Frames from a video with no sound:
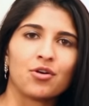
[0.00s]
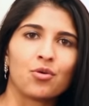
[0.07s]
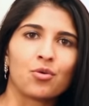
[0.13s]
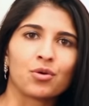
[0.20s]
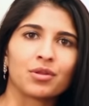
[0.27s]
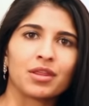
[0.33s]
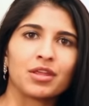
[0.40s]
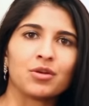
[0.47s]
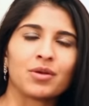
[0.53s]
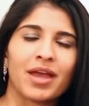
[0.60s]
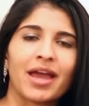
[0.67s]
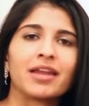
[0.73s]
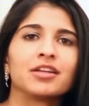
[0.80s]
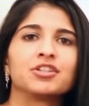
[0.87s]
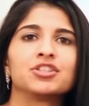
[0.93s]
or that you
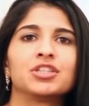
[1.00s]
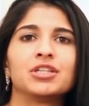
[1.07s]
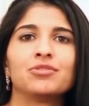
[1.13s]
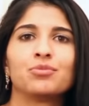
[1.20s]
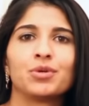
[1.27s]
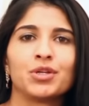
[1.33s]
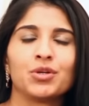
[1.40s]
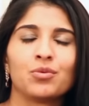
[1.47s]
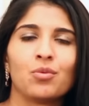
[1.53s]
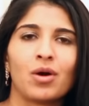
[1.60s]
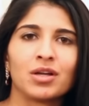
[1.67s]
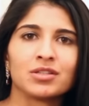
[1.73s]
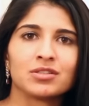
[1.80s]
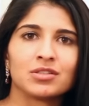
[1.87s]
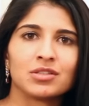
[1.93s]
can't achieve what you
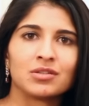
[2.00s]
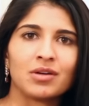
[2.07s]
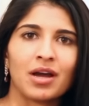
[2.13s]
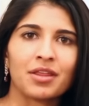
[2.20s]
want to.